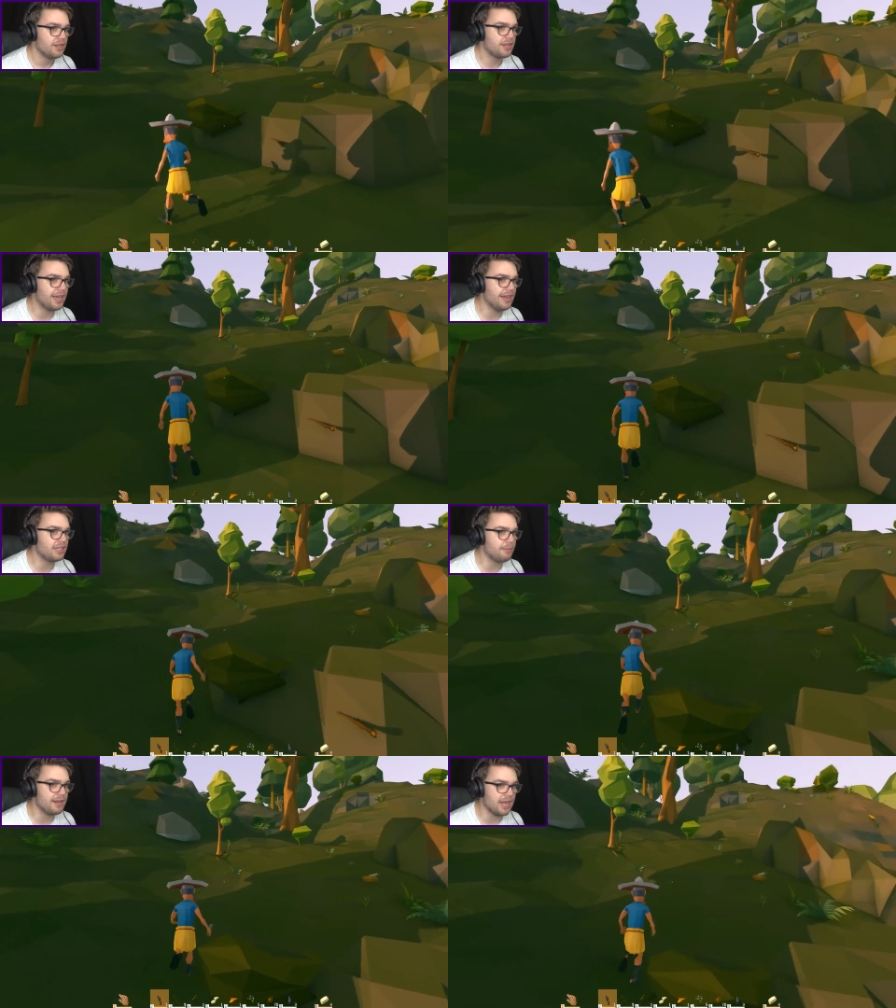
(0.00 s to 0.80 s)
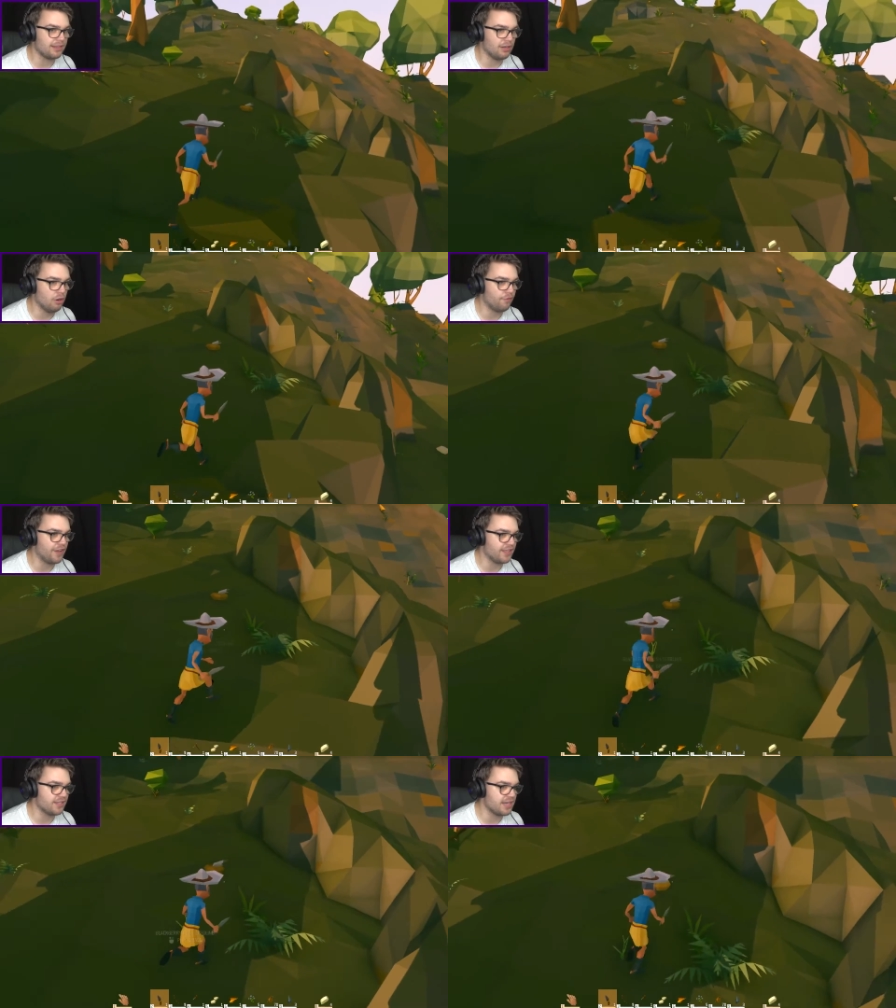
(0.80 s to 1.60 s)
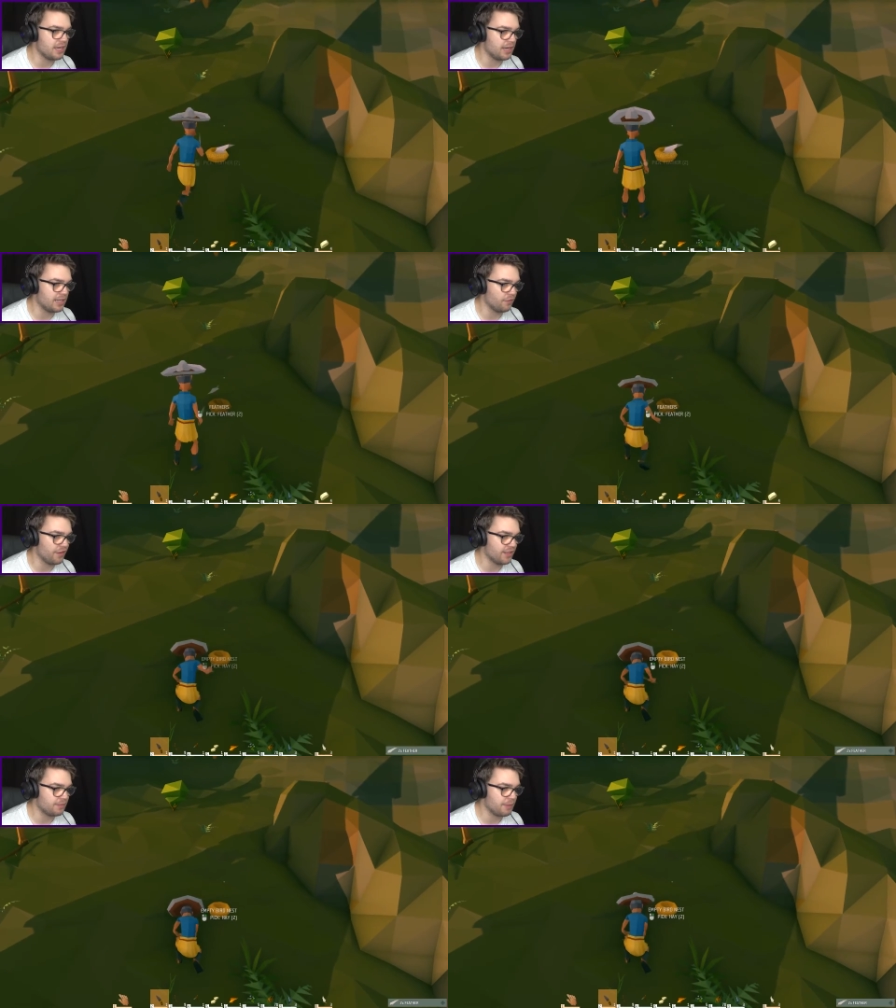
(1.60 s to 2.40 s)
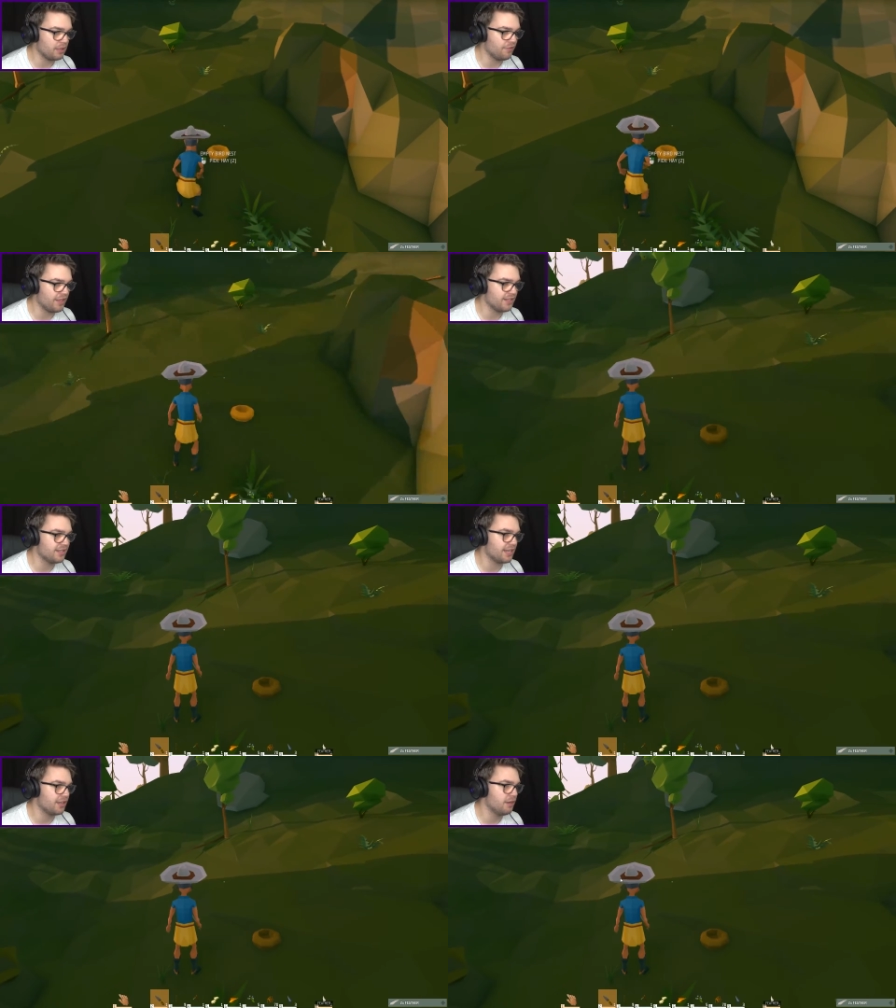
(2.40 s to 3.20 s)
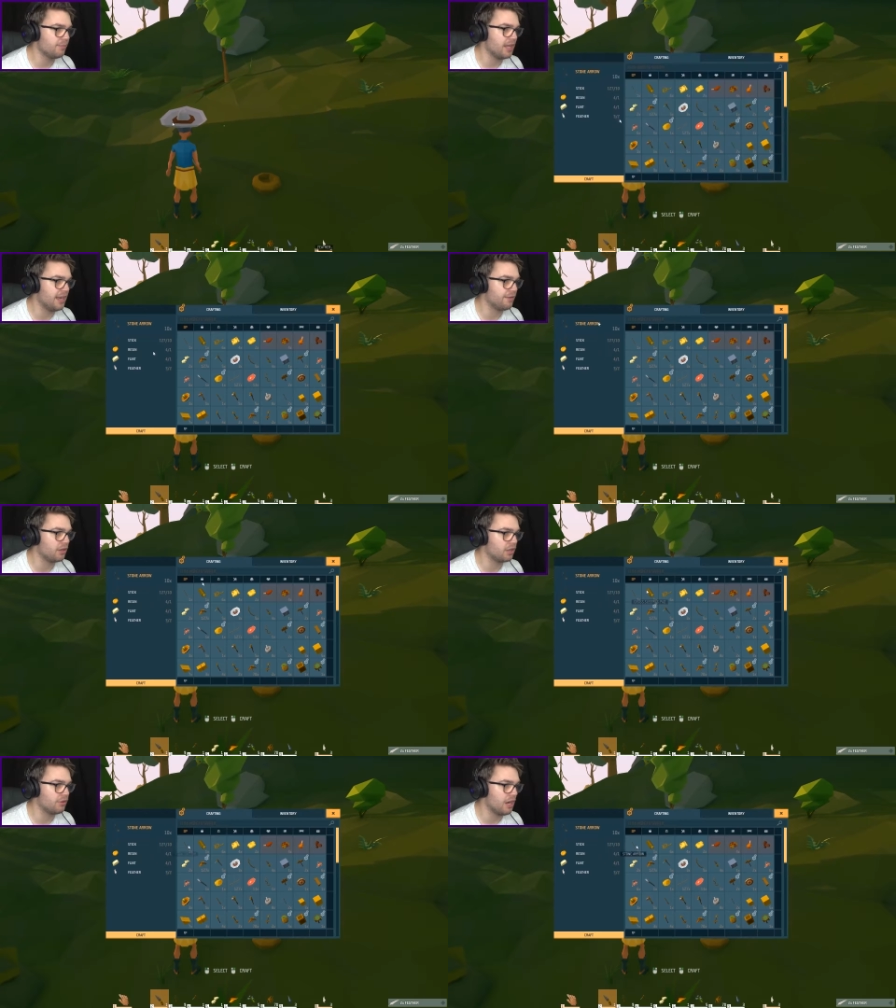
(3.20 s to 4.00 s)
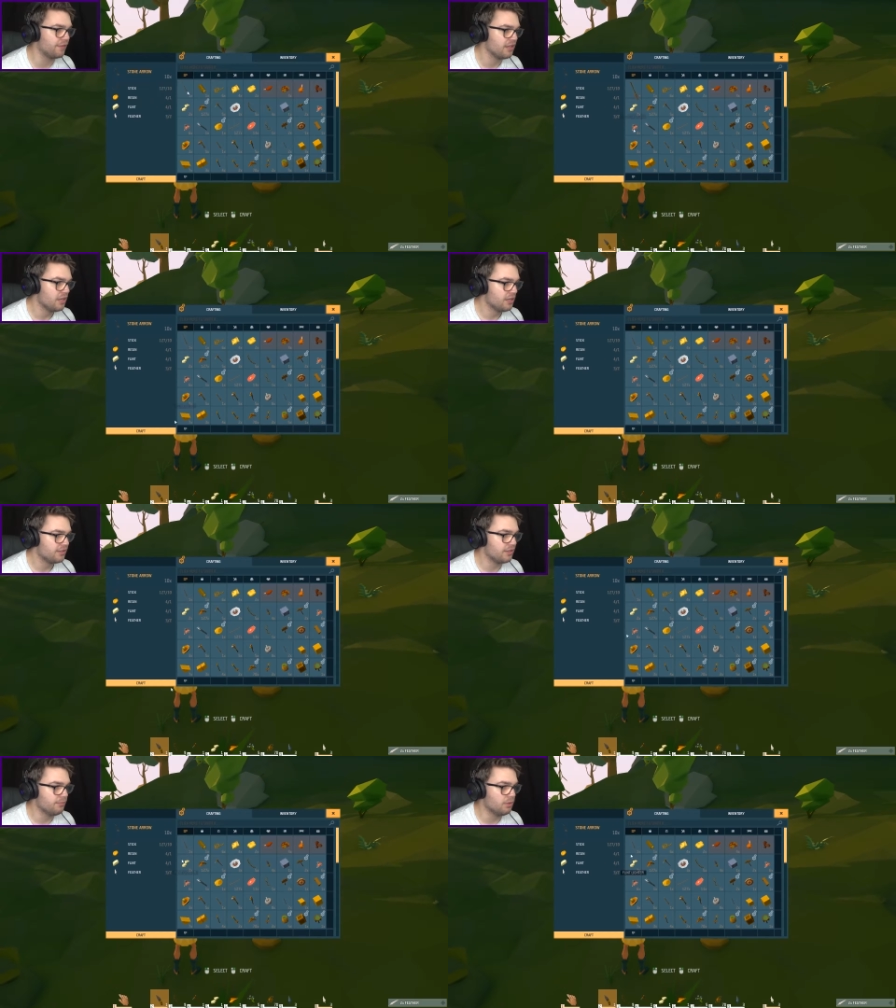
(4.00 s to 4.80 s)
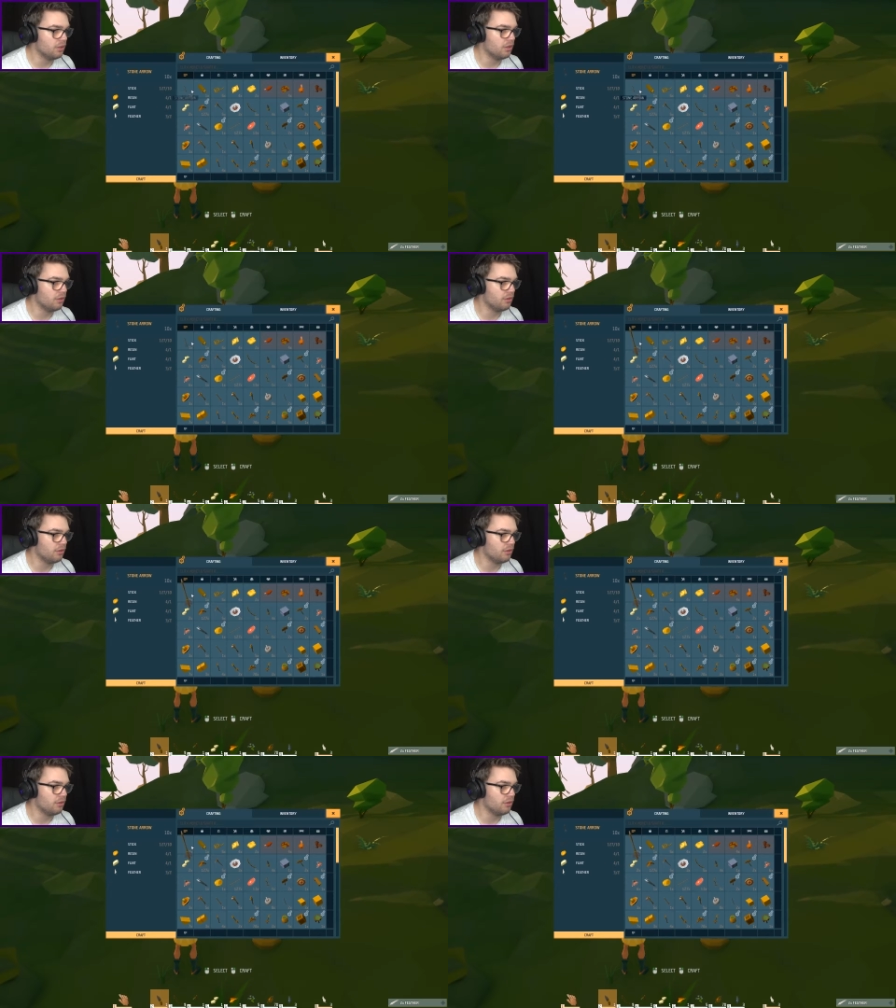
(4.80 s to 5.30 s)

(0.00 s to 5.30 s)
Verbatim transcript: You can't give me nothing. Oh, feathers. I need the feathers. Pick up the feathers, thank you. And I'm going to craft some more